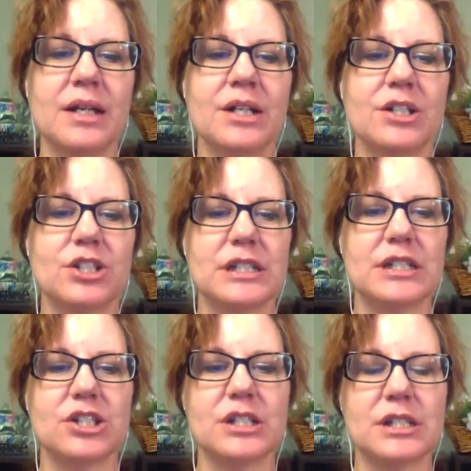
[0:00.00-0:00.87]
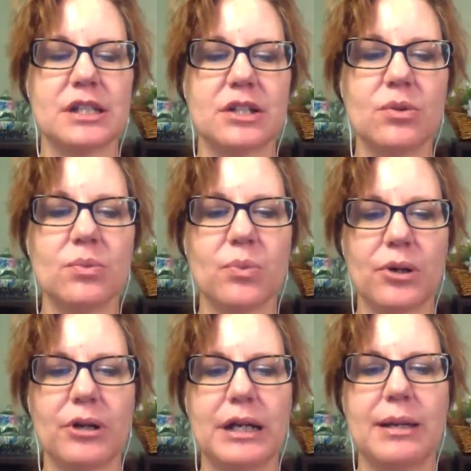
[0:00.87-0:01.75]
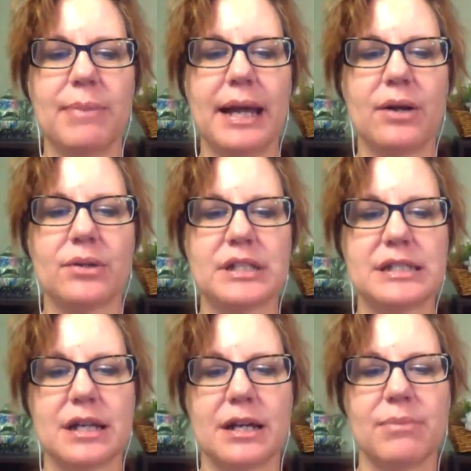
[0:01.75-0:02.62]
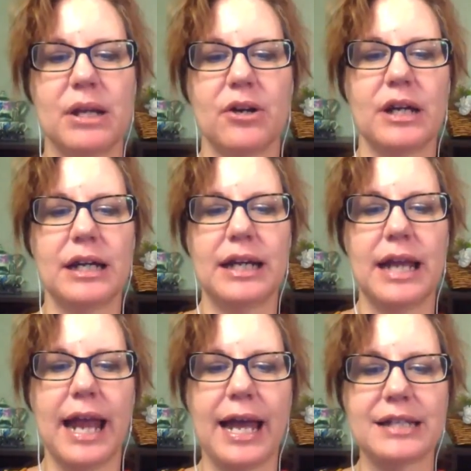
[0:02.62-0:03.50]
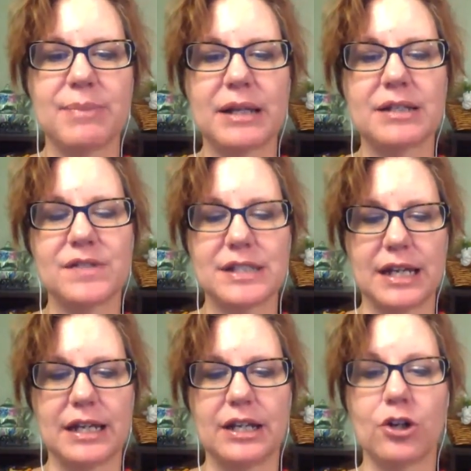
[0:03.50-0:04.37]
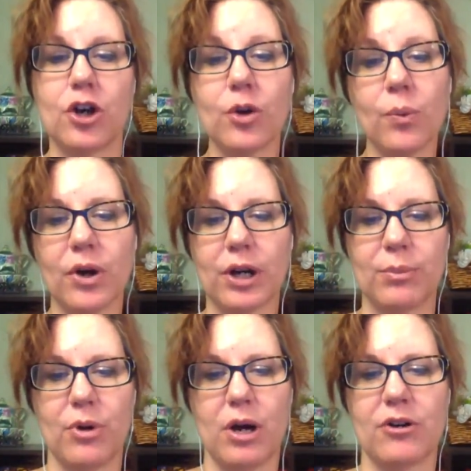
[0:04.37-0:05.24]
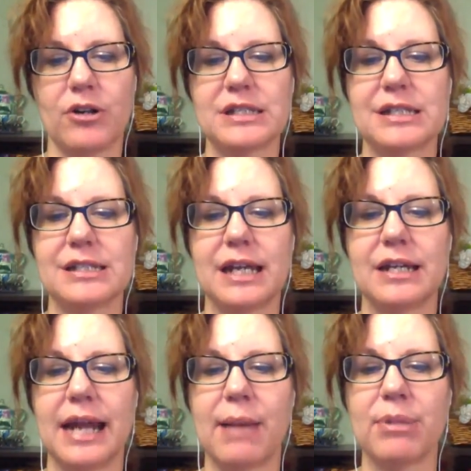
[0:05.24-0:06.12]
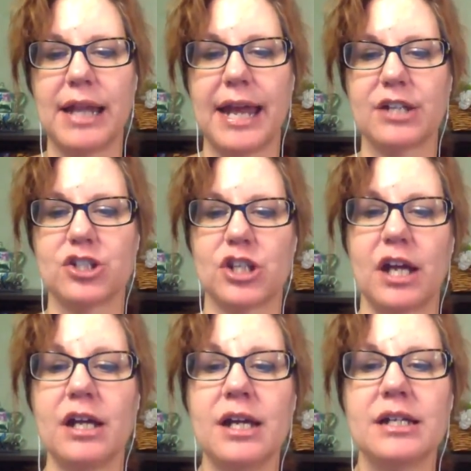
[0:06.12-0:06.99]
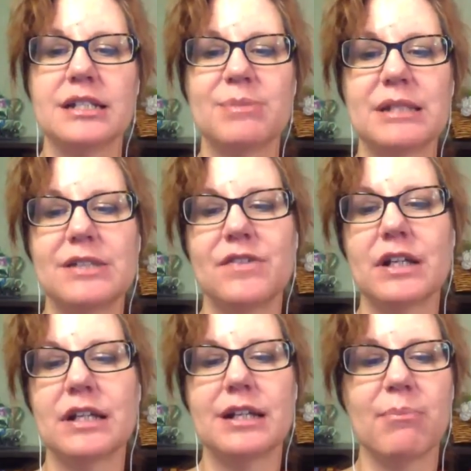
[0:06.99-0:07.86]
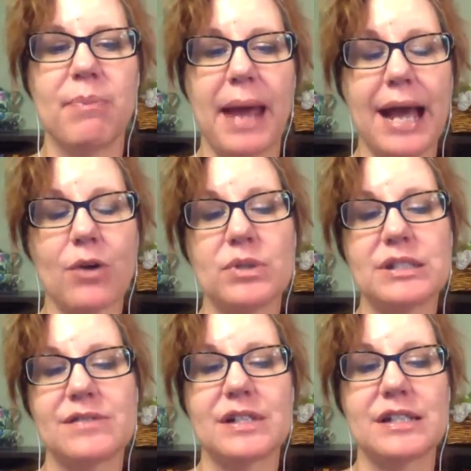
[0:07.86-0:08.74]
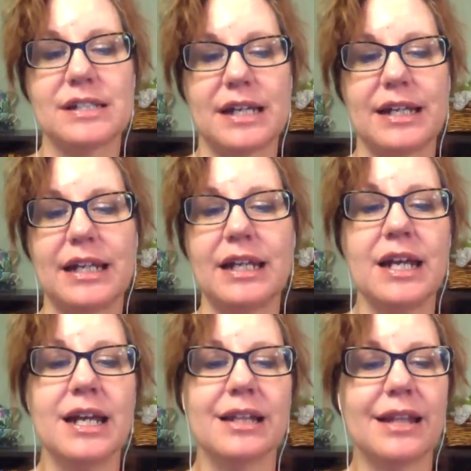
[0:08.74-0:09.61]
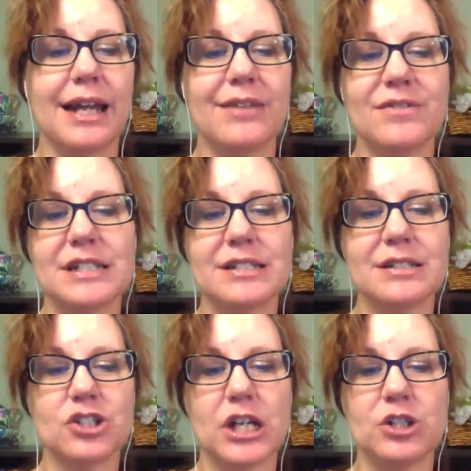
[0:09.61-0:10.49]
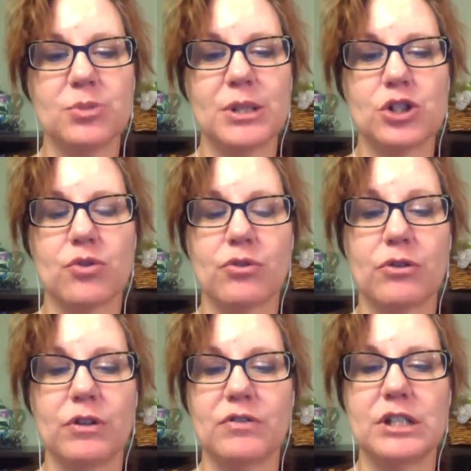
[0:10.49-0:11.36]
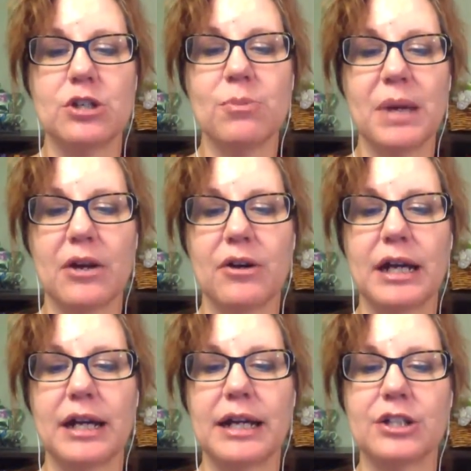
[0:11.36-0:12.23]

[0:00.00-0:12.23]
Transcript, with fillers: She said she's a little worried about this time period aspect of setting. Her work in progress is set in Appalachia, specifically the backwoods of Kentucky. Life didn't change much over a 50 year period, and